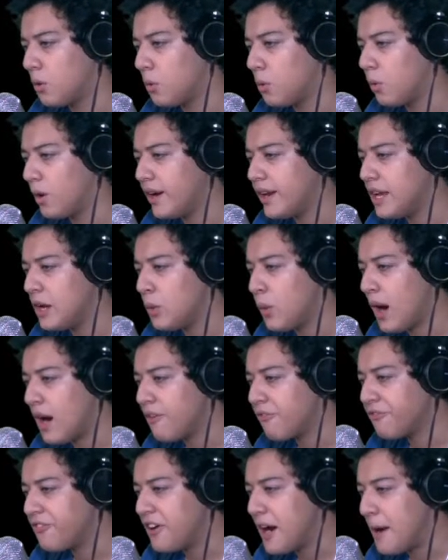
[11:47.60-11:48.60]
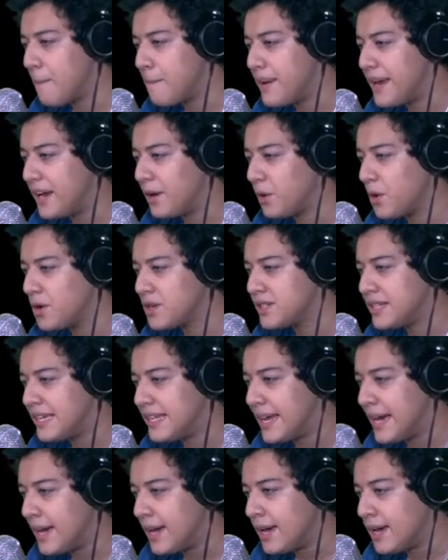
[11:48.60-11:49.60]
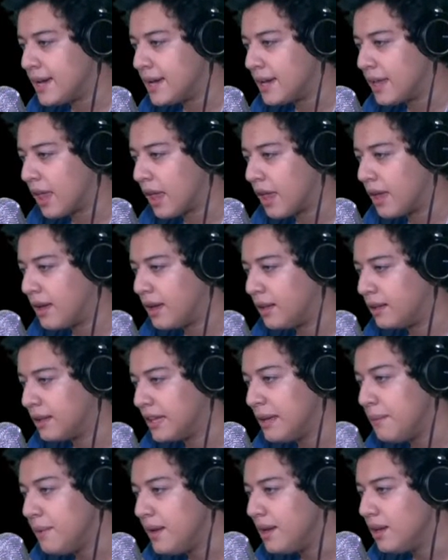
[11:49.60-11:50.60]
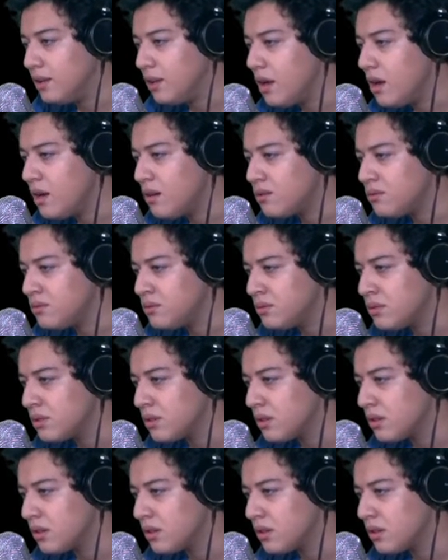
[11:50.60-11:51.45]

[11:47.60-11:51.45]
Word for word: What do you want from me, Rosita? Leave me alone.